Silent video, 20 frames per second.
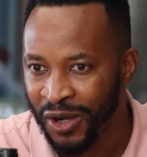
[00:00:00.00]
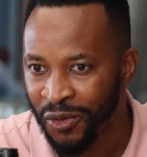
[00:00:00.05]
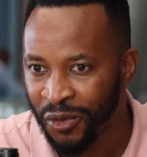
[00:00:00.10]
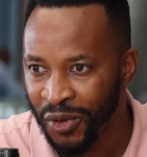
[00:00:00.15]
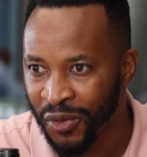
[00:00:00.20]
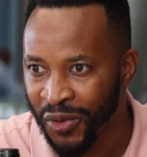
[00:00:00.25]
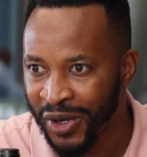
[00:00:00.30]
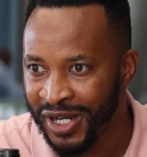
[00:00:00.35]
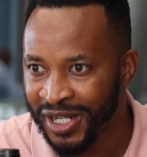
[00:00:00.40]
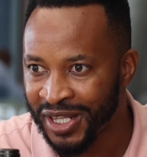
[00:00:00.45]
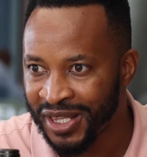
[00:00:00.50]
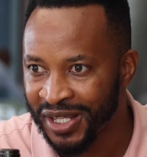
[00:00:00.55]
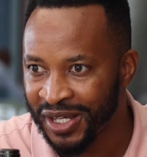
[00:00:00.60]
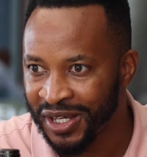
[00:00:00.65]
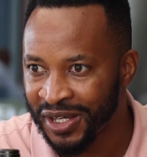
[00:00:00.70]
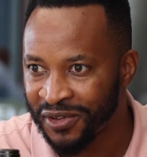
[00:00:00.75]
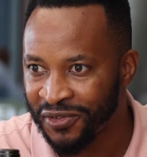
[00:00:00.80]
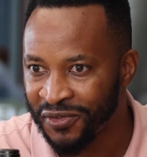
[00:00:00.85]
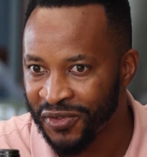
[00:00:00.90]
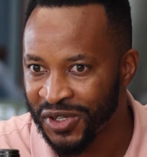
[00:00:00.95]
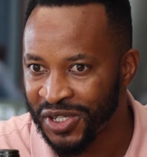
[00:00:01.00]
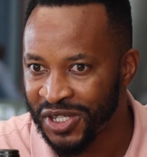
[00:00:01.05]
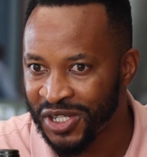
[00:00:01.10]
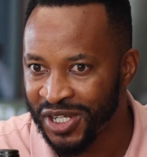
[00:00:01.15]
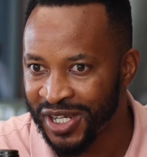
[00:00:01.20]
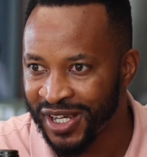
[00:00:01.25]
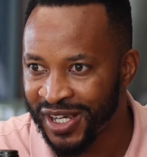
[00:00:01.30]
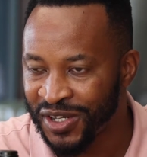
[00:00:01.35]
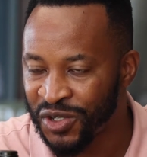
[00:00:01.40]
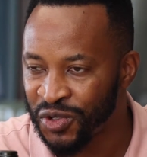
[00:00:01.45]
We went there
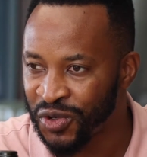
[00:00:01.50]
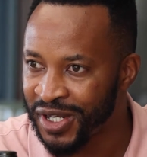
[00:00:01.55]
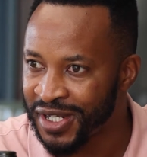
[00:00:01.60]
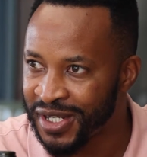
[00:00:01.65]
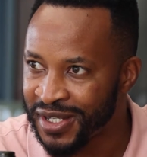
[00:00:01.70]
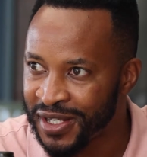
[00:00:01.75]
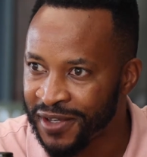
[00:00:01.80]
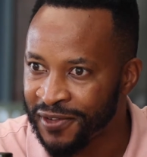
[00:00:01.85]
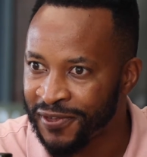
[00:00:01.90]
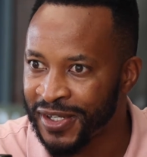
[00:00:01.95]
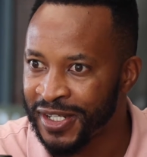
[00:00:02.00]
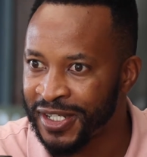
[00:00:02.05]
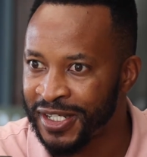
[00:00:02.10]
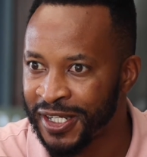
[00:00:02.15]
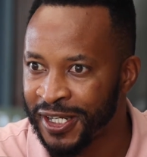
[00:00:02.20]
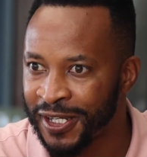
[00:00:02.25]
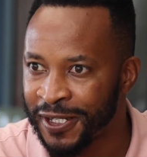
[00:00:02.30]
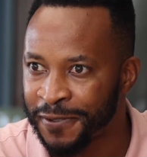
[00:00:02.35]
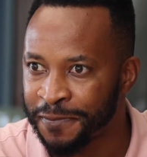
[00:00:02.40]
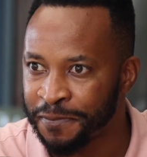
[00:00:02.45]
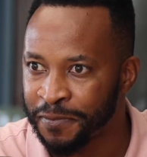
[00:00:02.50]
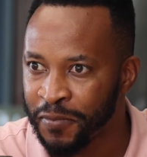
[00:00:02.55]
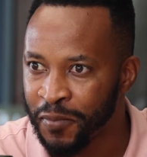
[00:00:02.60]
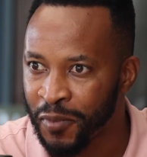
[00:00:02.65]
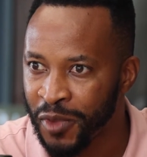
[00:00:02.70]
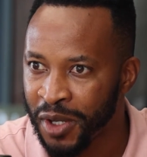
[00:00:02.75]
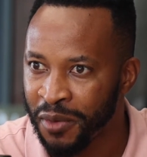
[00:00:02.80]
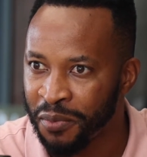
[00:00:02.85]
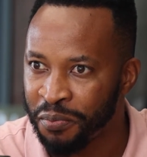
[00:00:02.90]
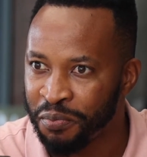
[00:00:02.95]
first year, 2017,
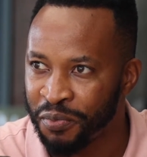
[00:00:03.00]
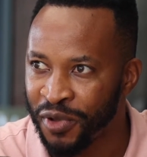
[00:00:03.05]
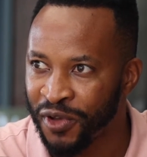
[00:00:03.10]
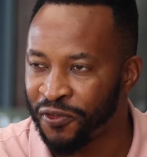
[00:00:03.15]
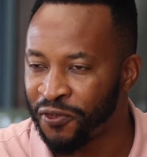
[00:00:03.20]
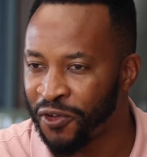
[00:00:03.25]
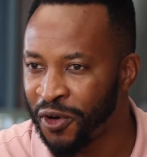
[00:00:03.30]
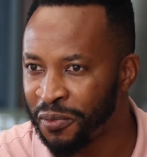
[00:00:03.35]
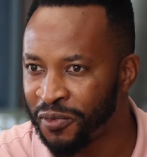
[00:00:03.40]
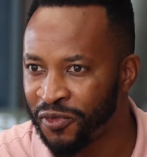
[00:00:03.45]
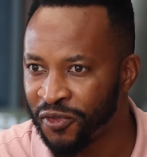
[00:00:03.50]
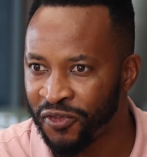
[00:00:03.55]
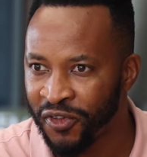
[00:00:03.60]
performed